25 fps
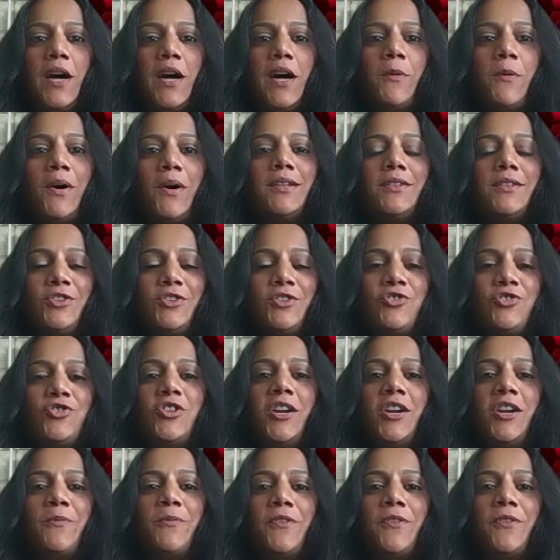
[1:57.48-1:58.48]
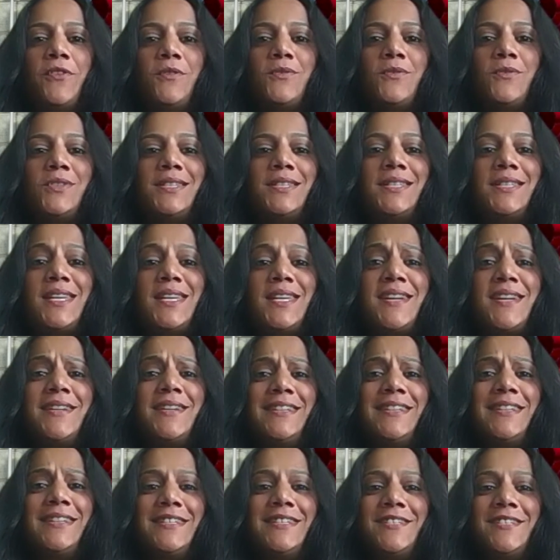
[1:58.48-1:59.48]
I want to share with you
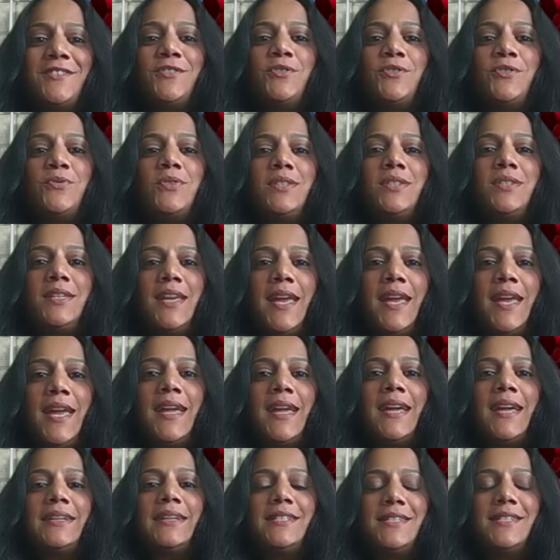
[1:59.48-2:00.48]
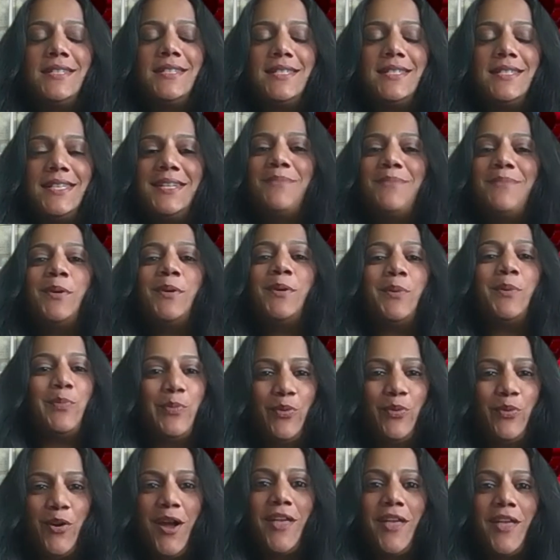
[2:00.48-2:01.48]
today is to take a deep
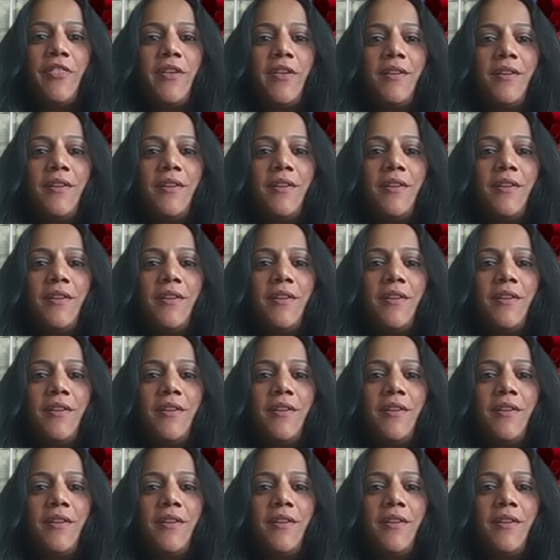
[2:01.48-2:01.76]
breath.